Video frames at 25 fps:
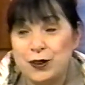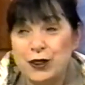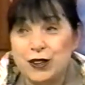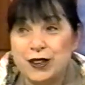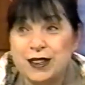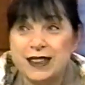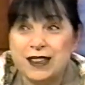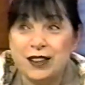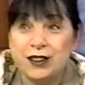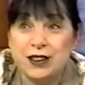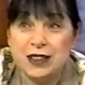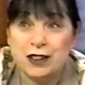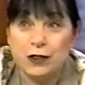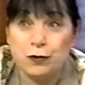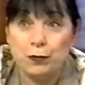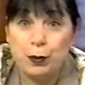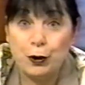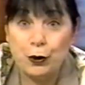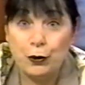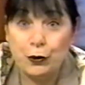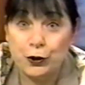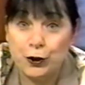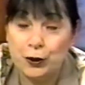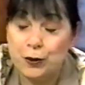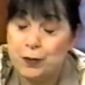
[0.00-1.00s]
World Series of
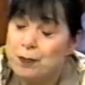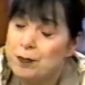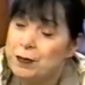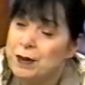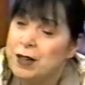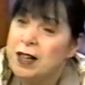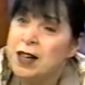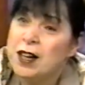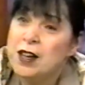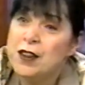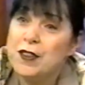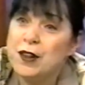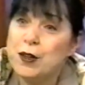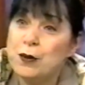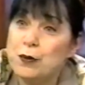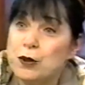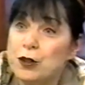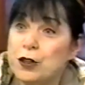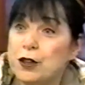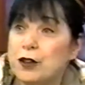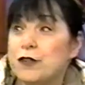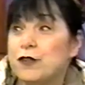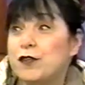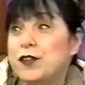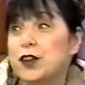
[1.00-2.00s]
Poker, there
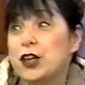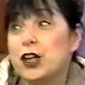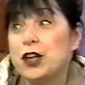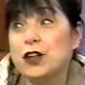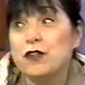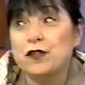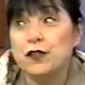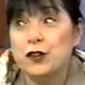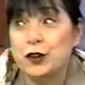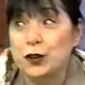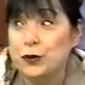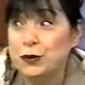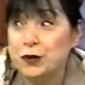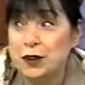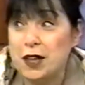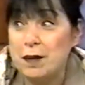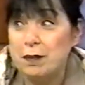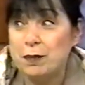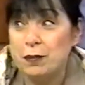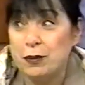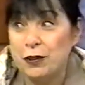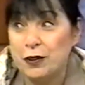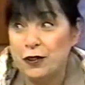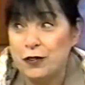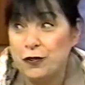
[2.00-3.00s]
were a very few
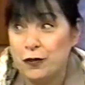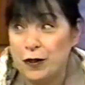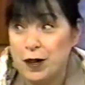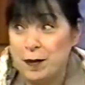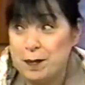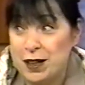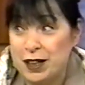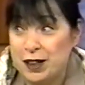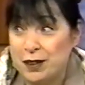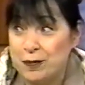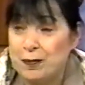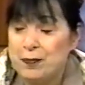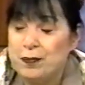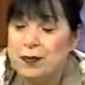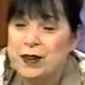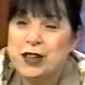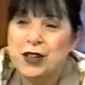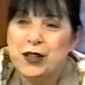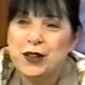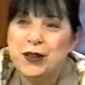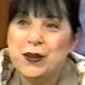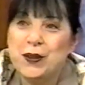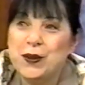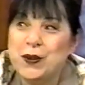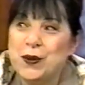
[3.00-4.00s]
number of women yeah.
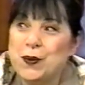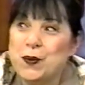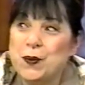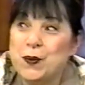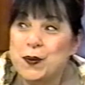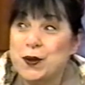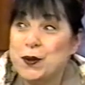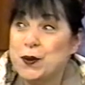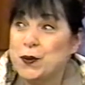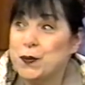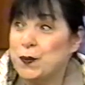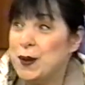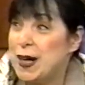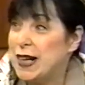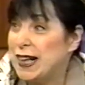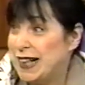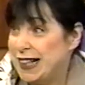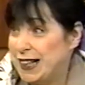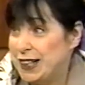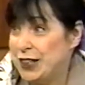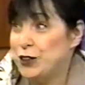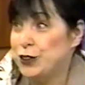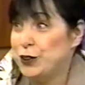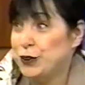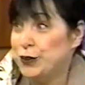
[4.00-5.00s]
who were ready
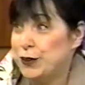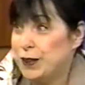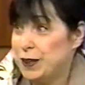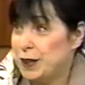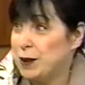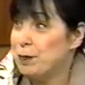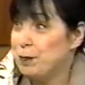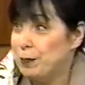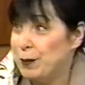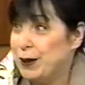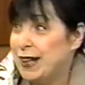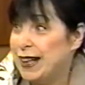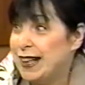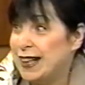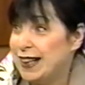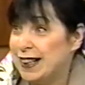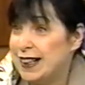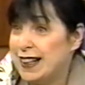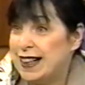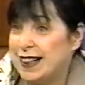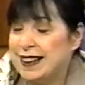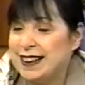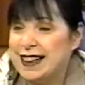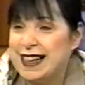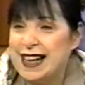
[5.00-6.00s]
to compete
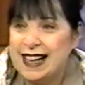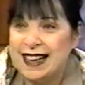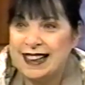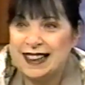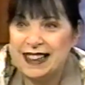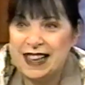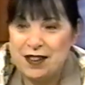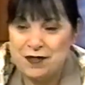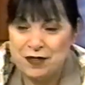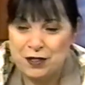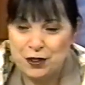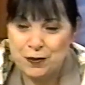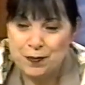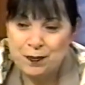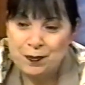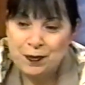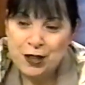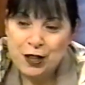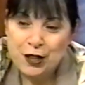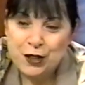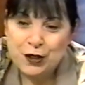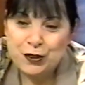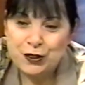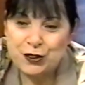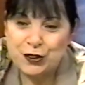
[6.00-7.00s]
at that level.
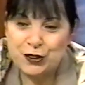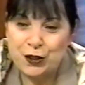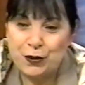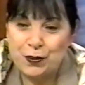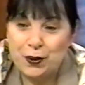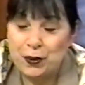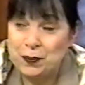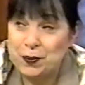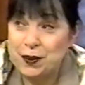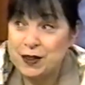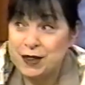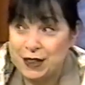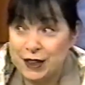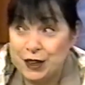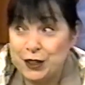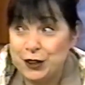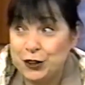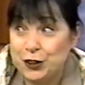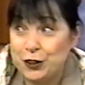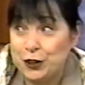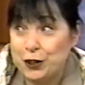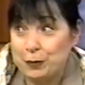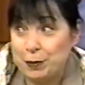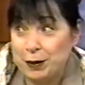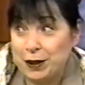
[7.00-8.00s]
So it was
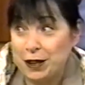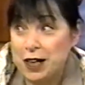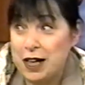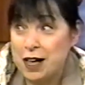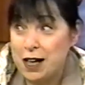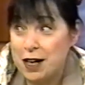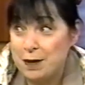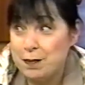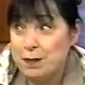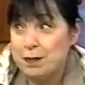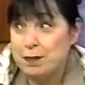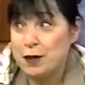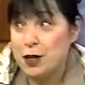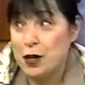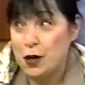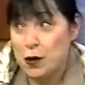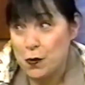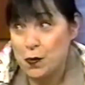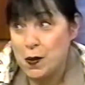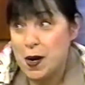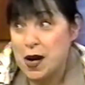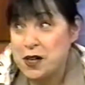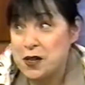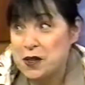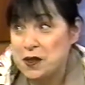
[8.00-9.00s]
easier to become a
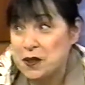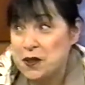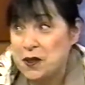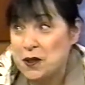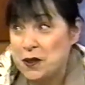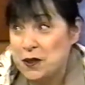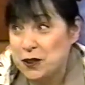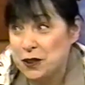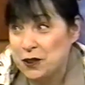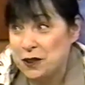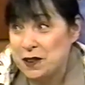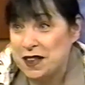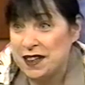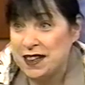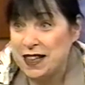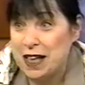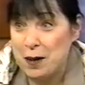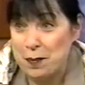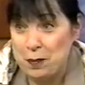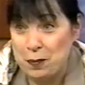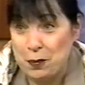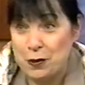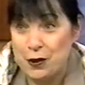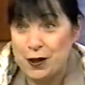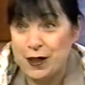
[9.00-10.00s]
record holder at
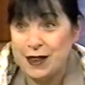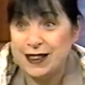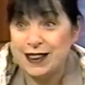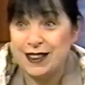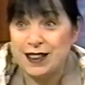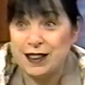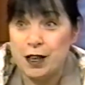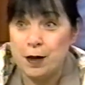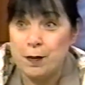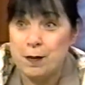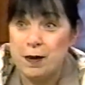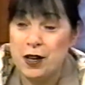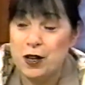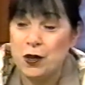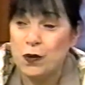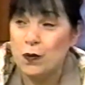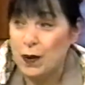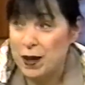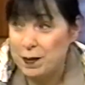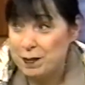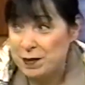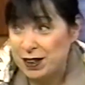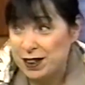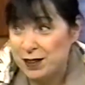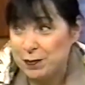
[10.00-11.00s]
that point, among
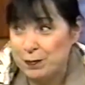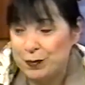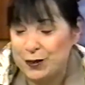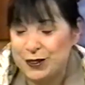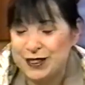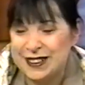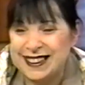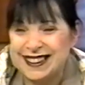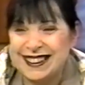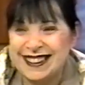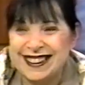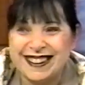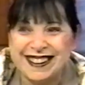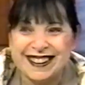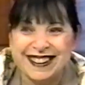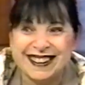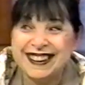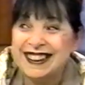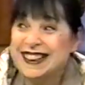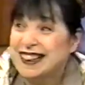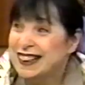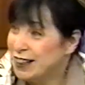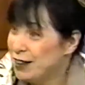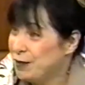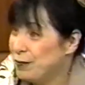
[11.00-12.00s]
women in particular,
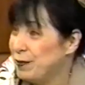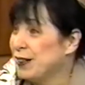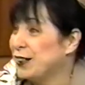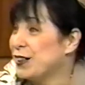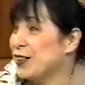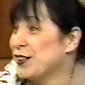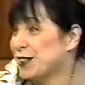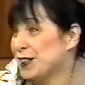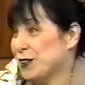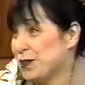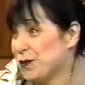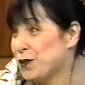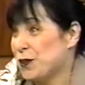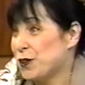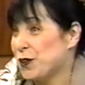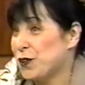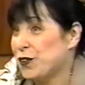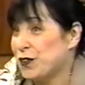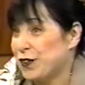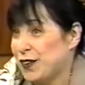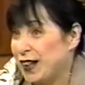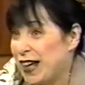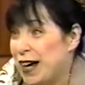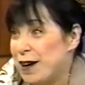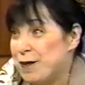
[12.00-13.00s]
because there
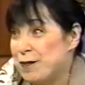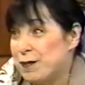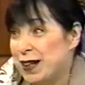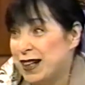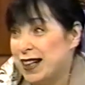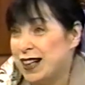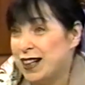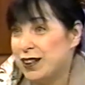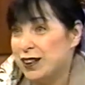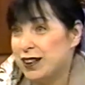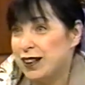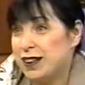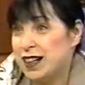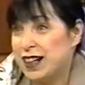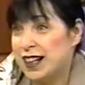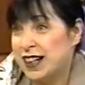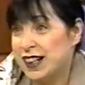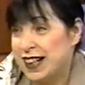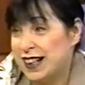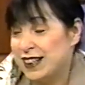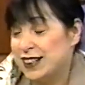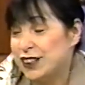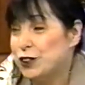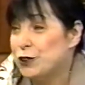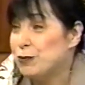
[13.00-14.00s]
weren't that many
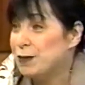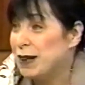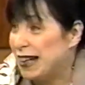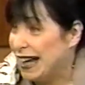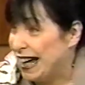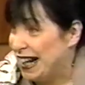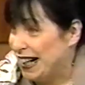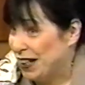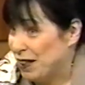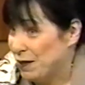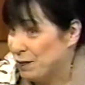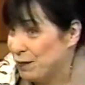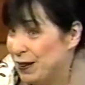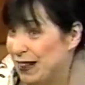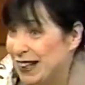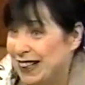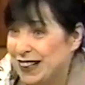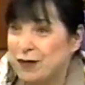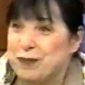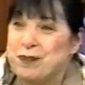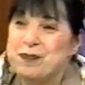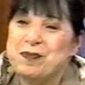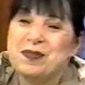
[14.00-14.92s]
against whom I had to compete.